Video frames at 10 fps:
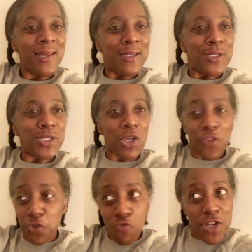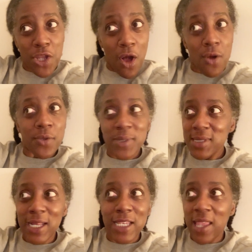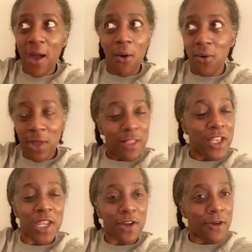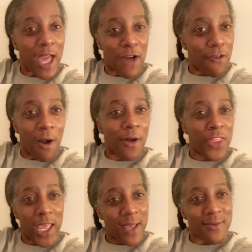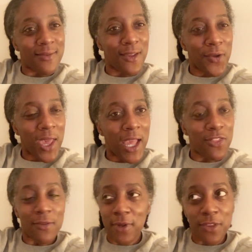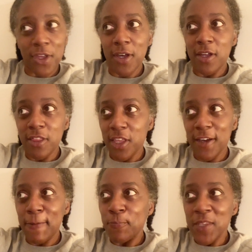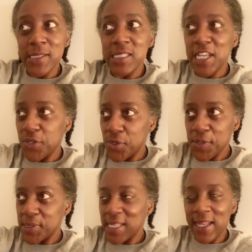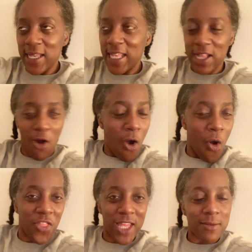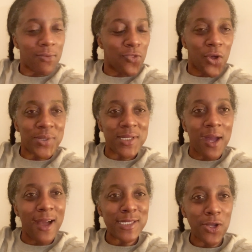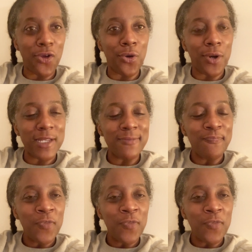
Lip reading: So the Doritos, no, they're not going to have all that. Okay. The Skittles, all that, those dyes are gone.